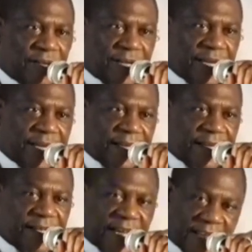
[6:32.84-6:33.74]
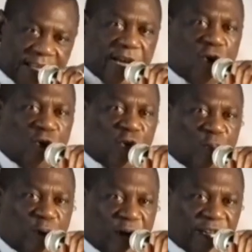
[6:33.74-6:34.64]
Get the
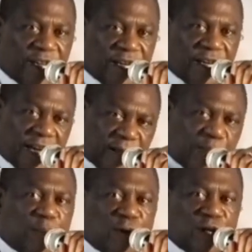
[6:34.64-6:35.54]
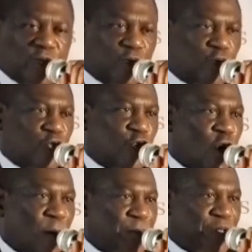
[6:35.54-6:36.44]
economy working, get people into
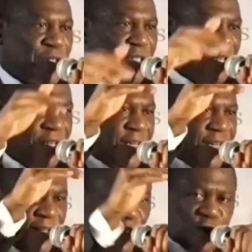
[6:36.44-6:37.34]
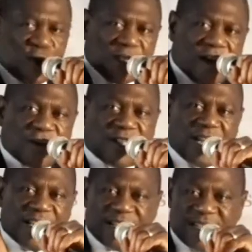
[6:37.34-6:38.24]
jobs, sort out
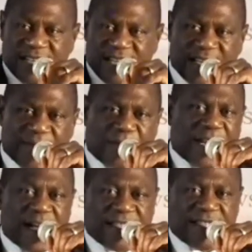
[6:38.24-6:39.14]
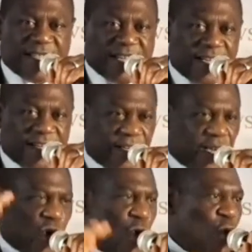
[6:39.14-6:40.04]
Transnet, Prasa, the
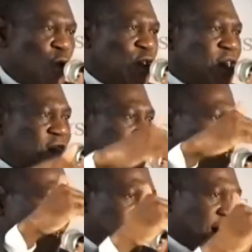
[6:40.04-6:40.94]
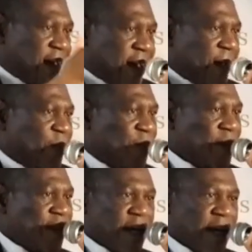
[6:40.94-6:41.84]
roads, and
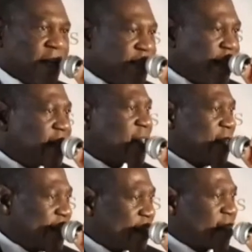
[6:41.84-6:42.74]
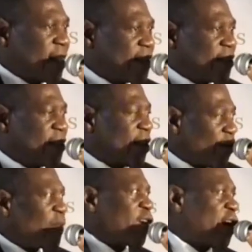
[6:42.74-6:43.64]
let's get South
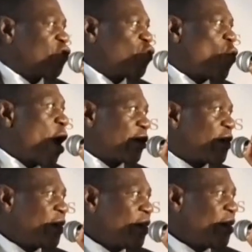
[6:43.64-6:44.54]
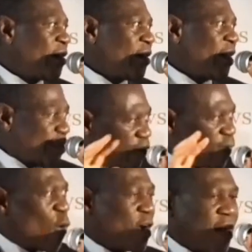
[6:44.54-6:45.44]
Africa to work. Let's
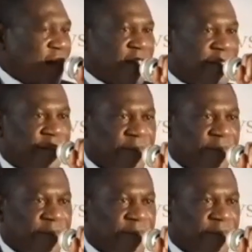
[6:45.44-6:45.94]
focus.